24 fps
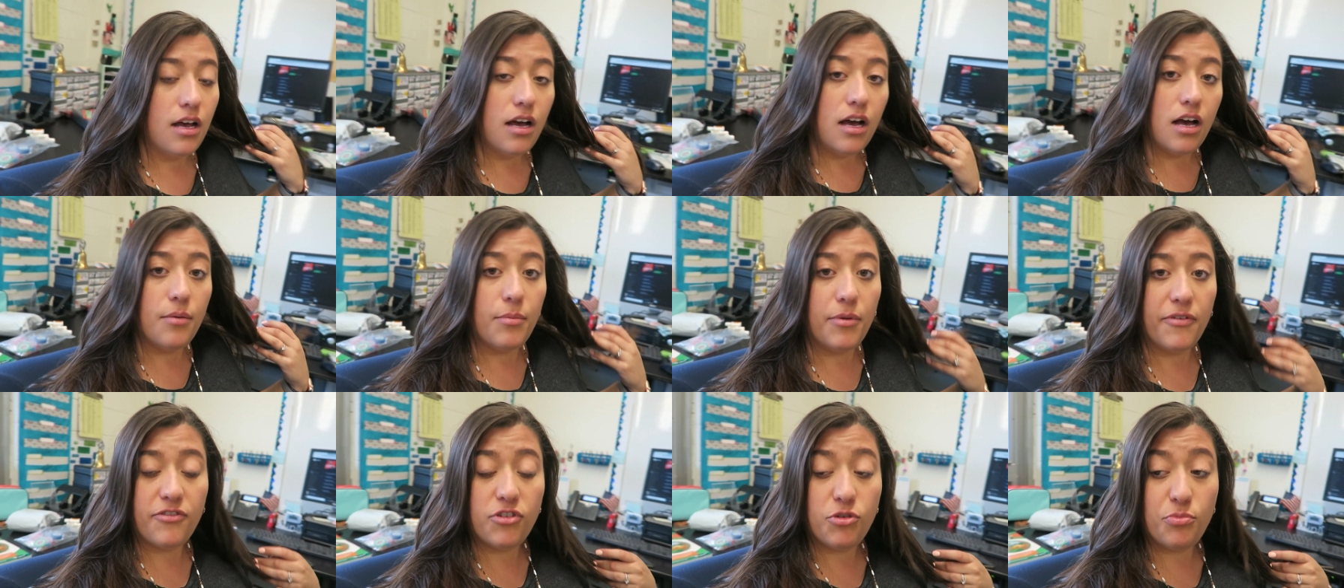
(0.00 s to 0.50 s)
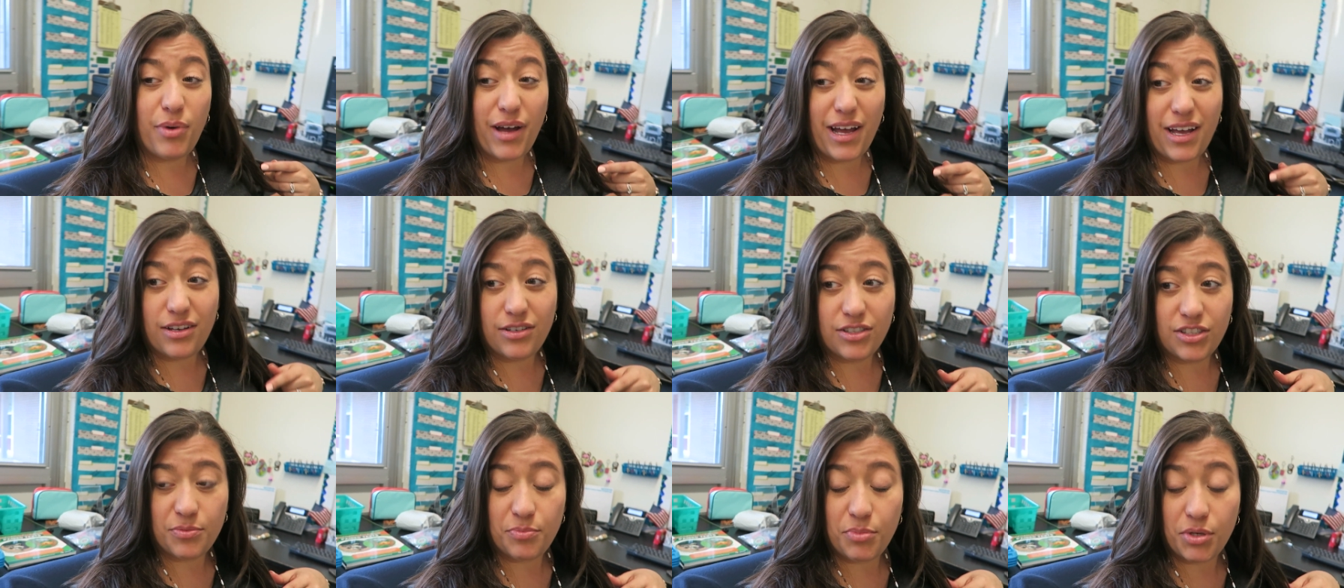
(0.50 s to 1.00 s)
a few
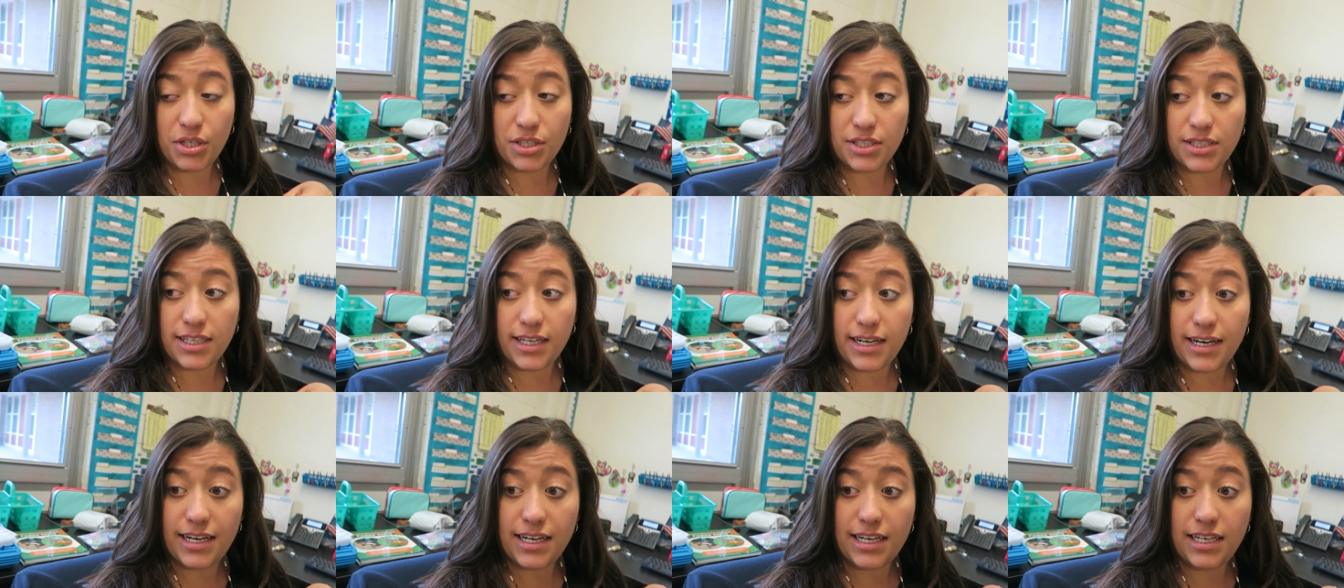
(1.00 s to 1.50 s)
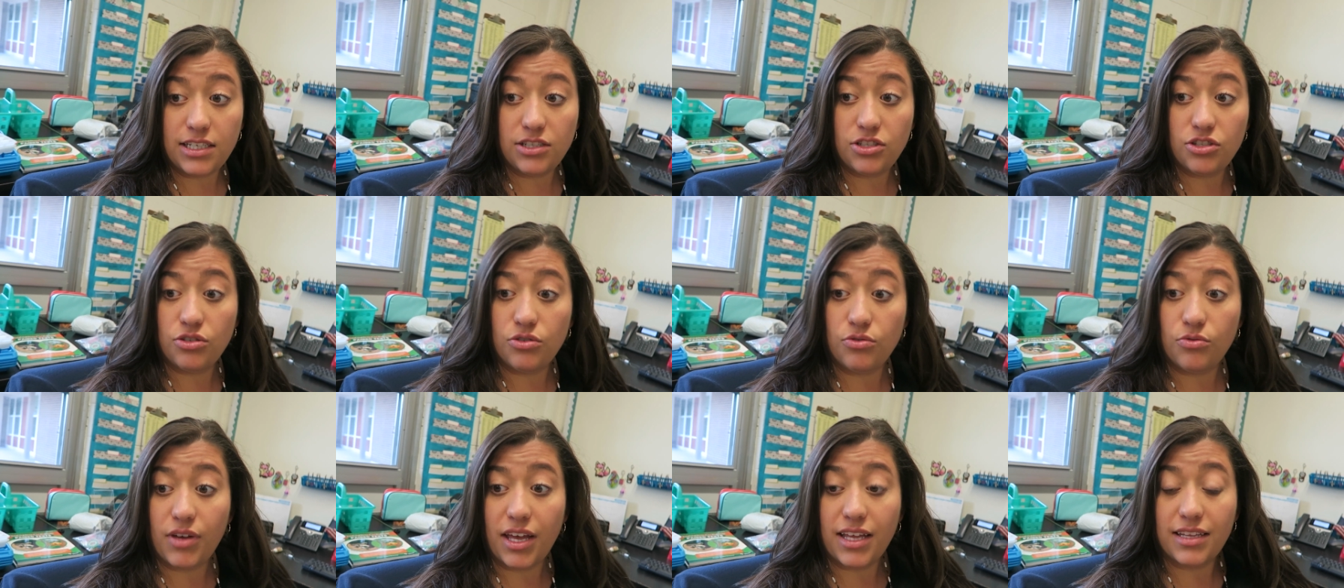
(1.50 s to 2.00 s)
piles of books that I need
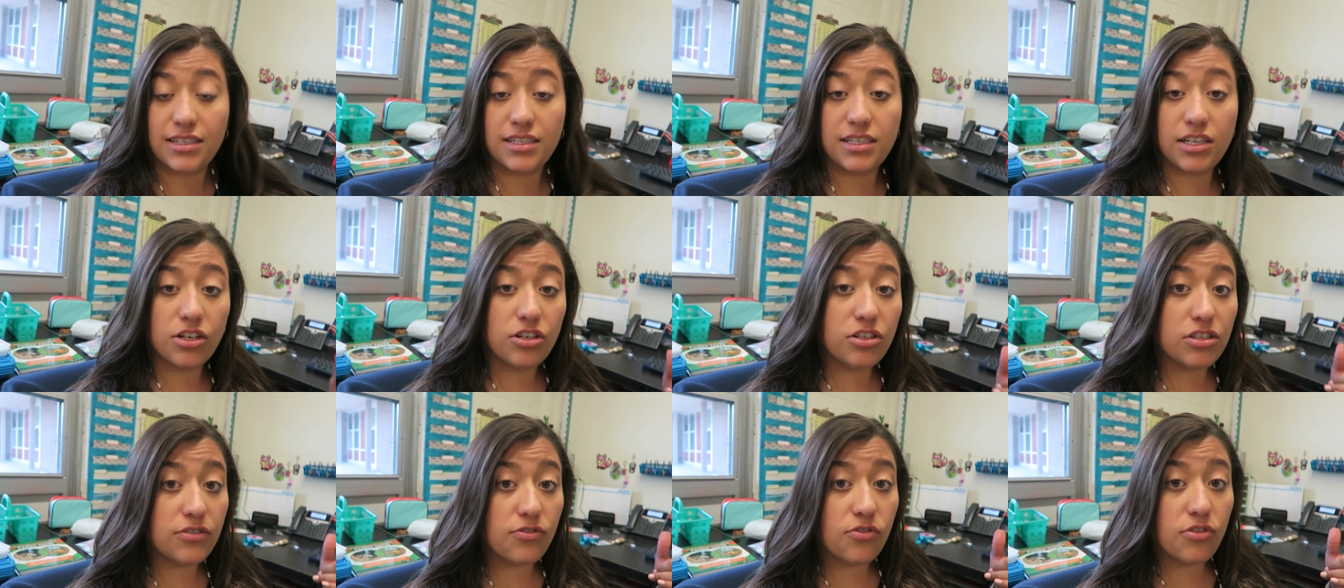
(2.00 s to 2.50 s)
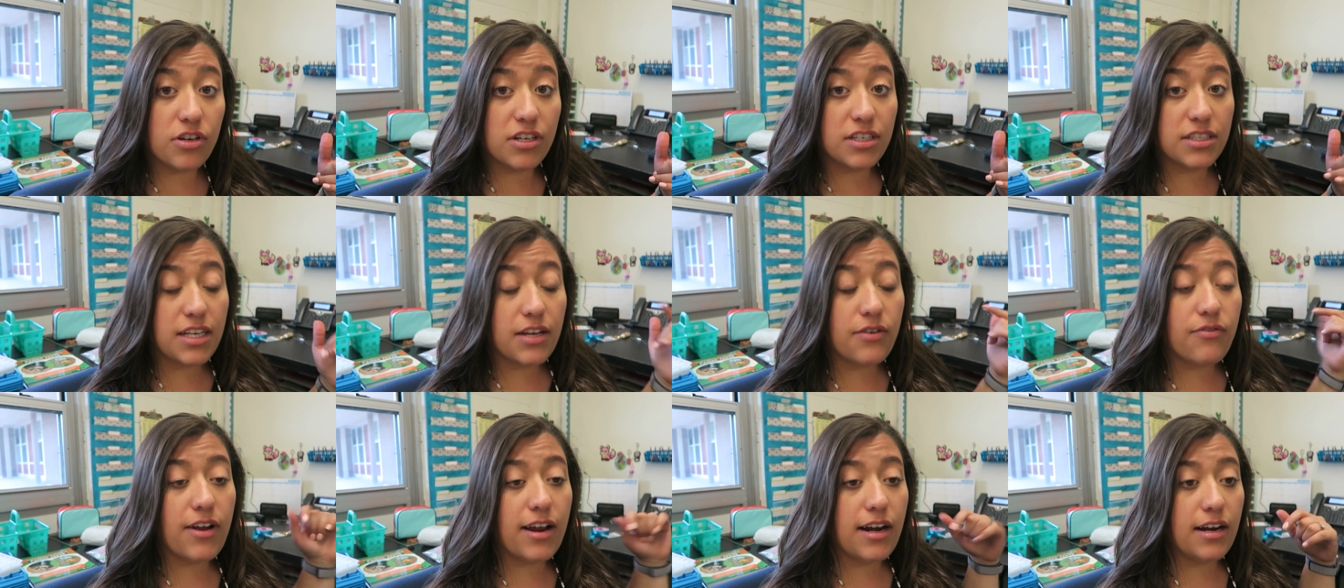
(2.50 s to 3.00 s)
to get stickers for,
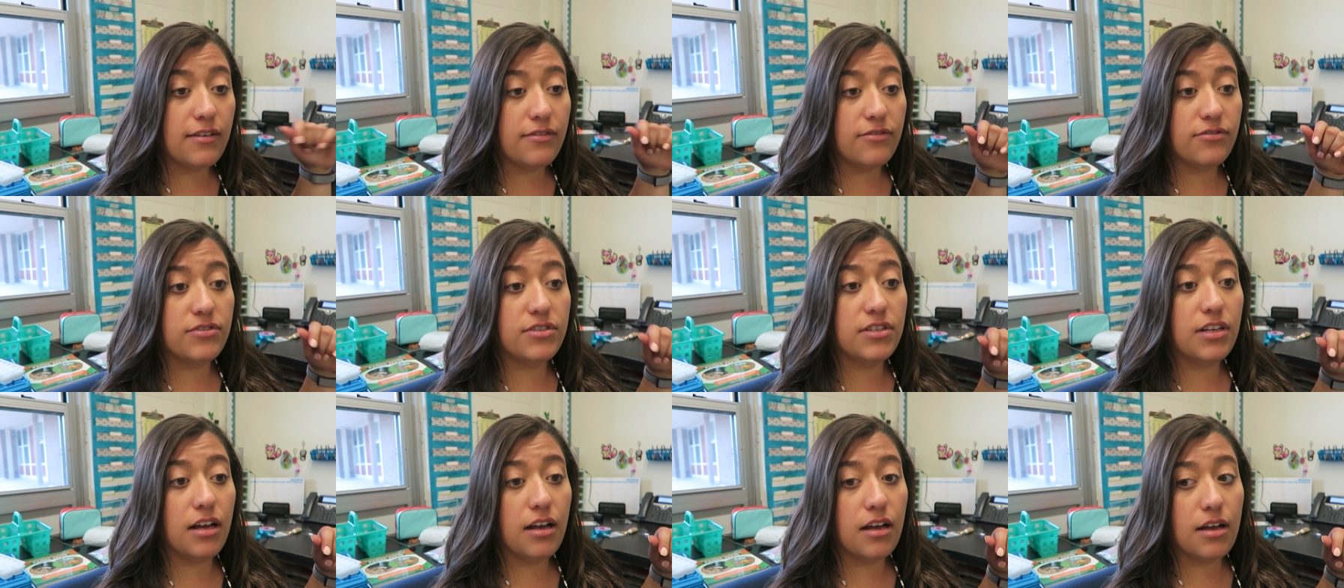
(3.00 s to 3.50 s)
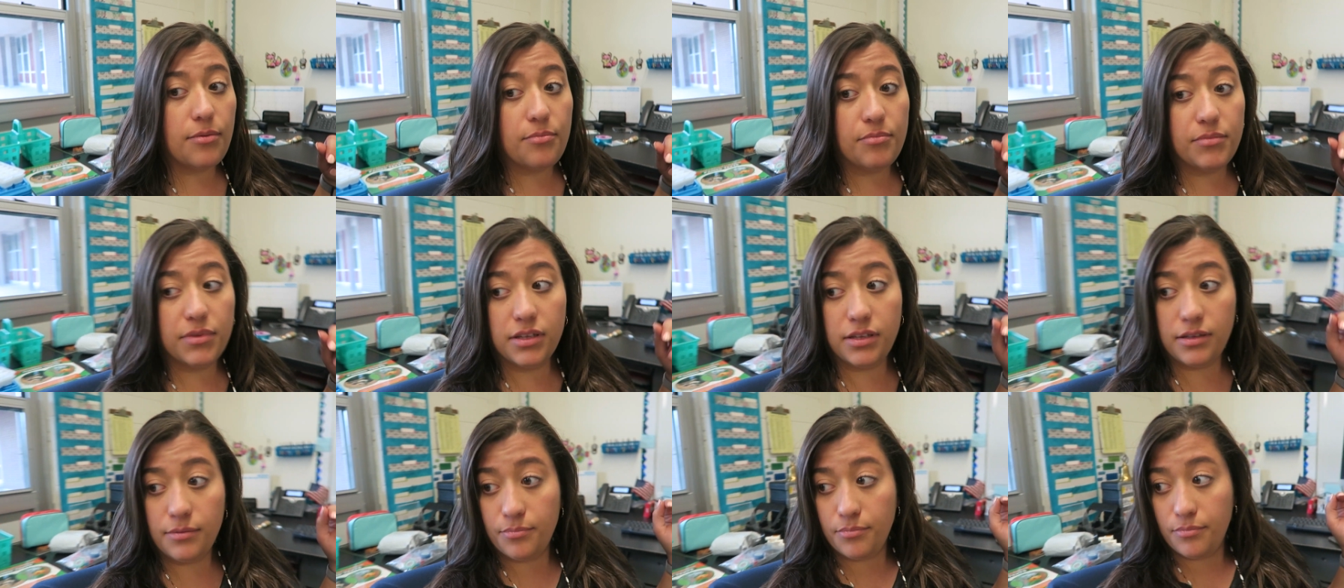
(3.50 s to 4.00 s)
because I ran out
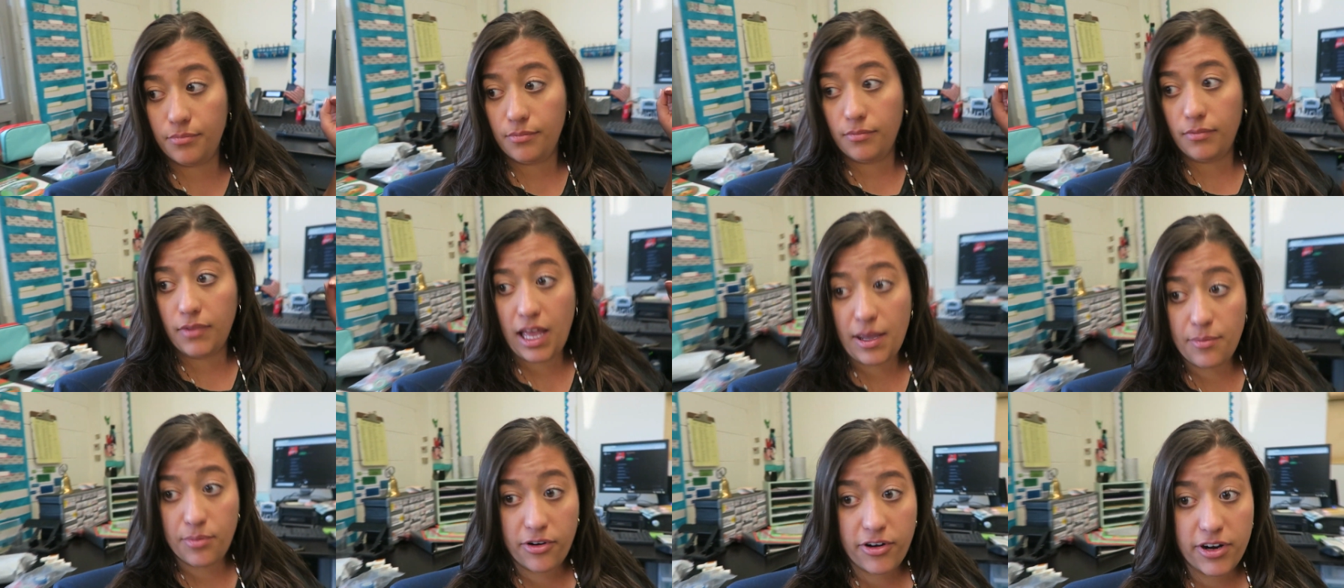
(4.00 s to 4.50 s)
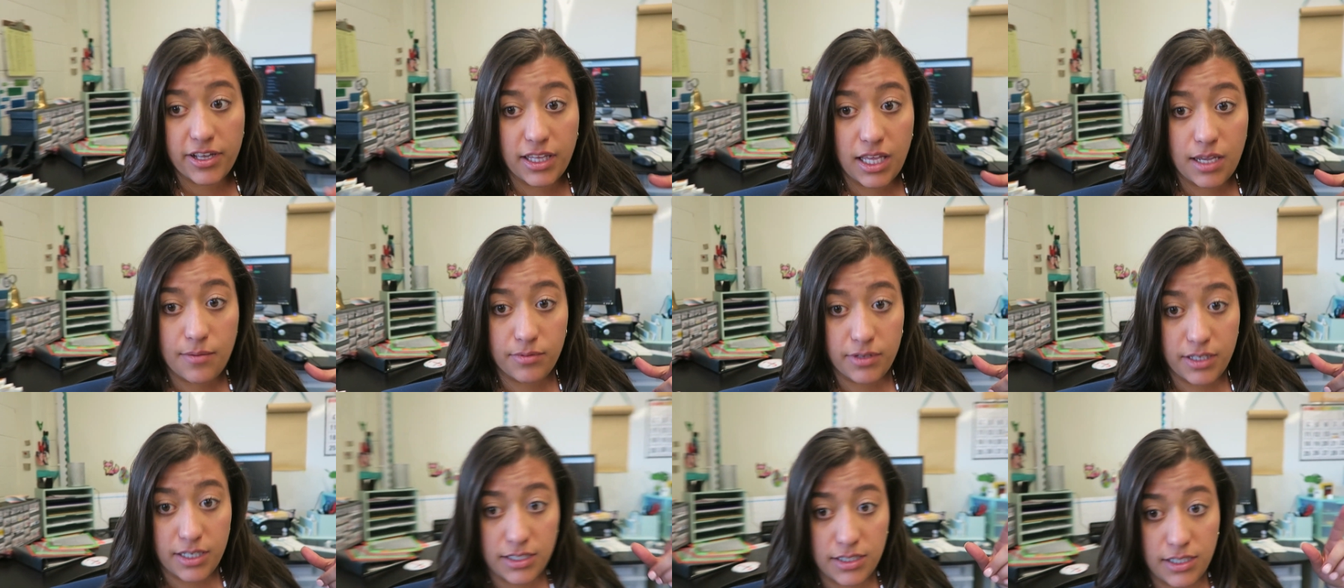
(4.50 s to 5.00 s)
of library
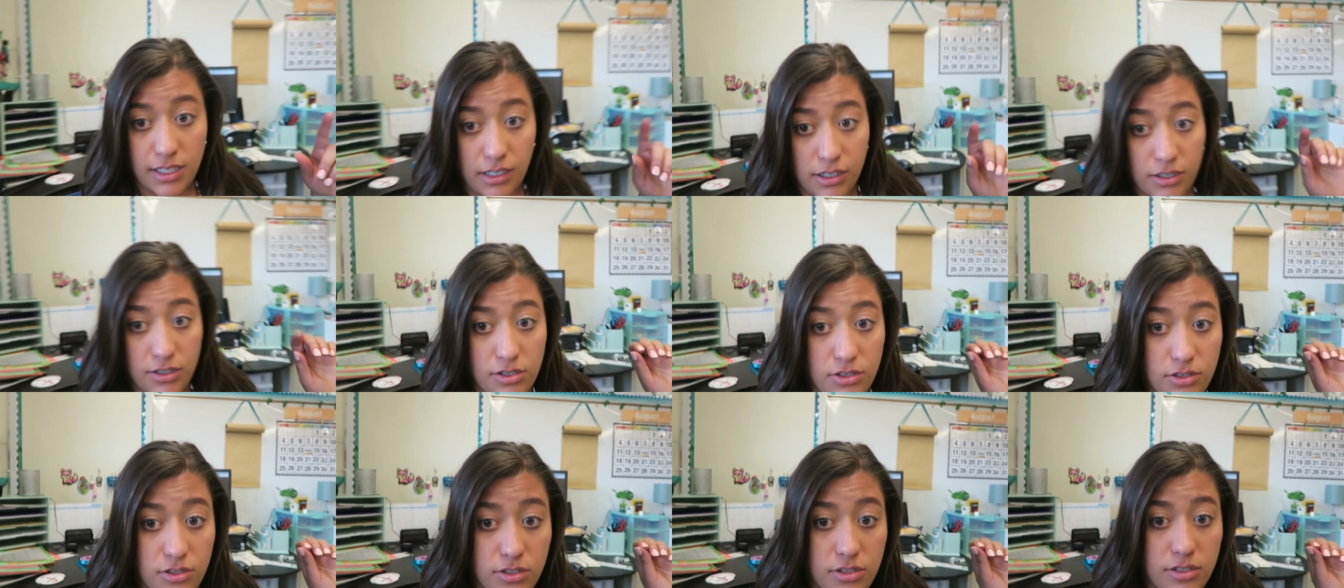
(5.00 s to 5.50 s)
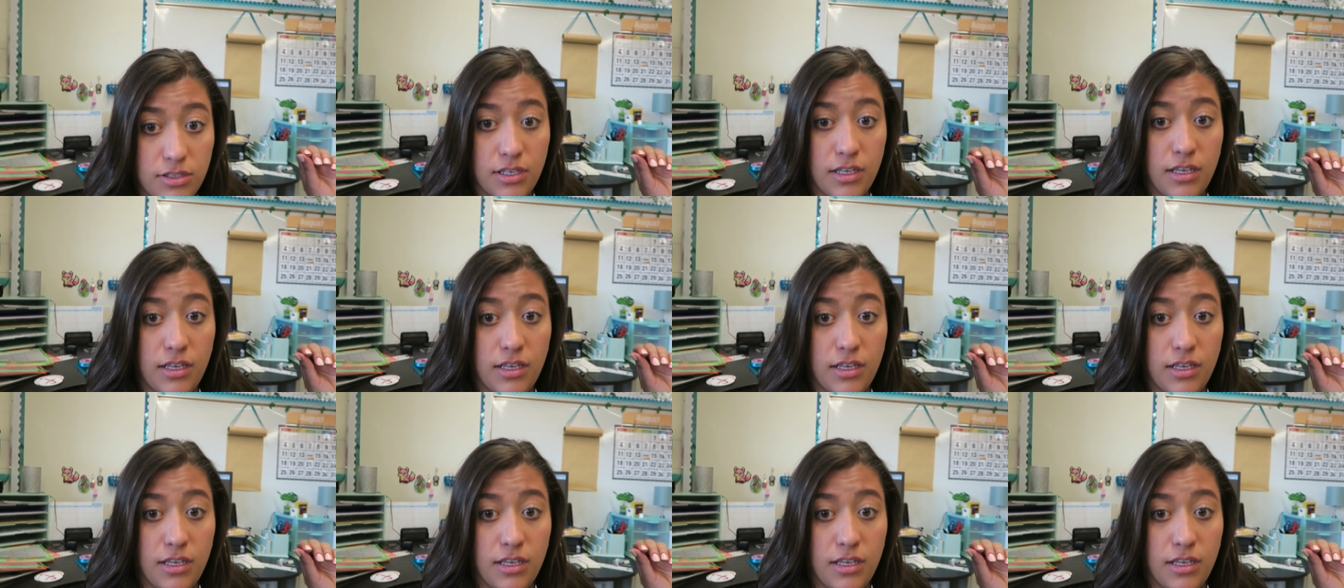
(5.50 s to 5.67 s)
labeling stickers.